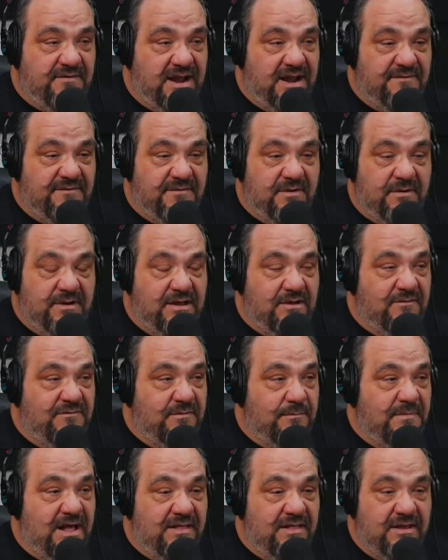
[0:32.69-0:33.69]
And if I want to go from
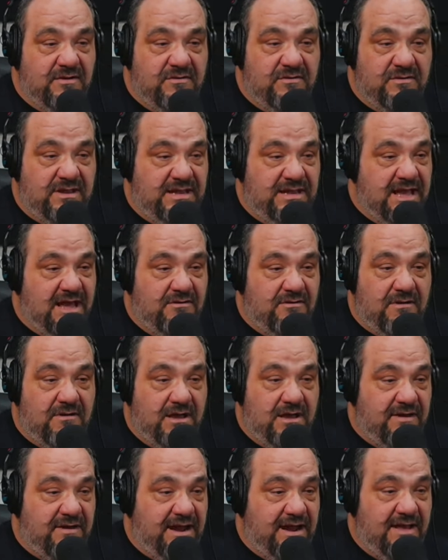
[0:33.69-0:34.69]
Motley Crue to Yacht
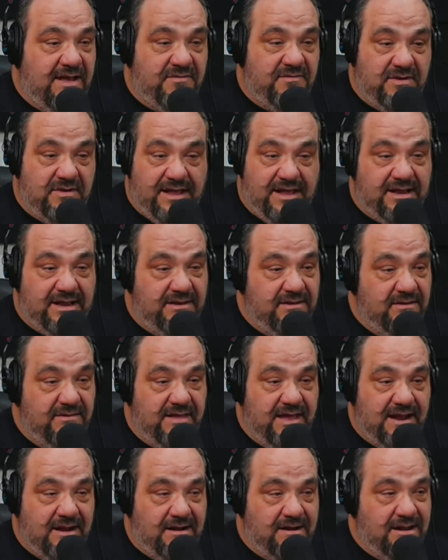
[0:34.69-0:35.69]
Rock right after it, I can do
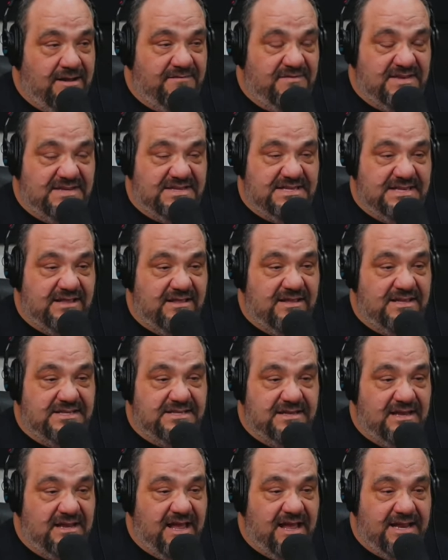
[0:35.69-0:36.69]
that. I don't have to sit listen
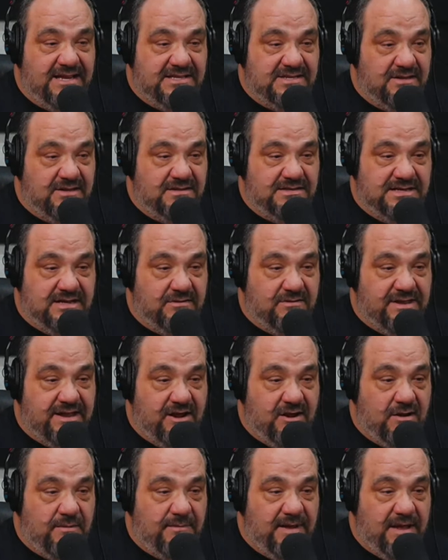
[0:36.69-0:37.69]
to 9 songs I don't
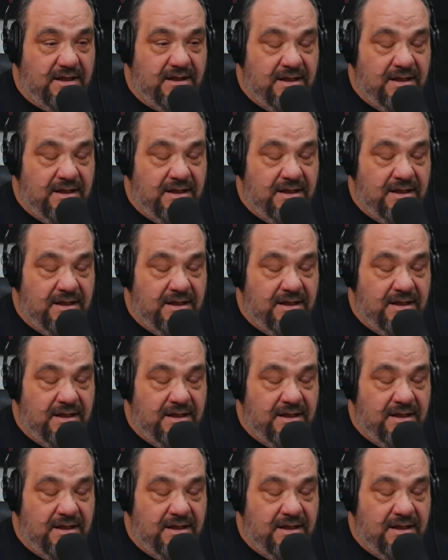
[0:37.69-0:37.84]
care about.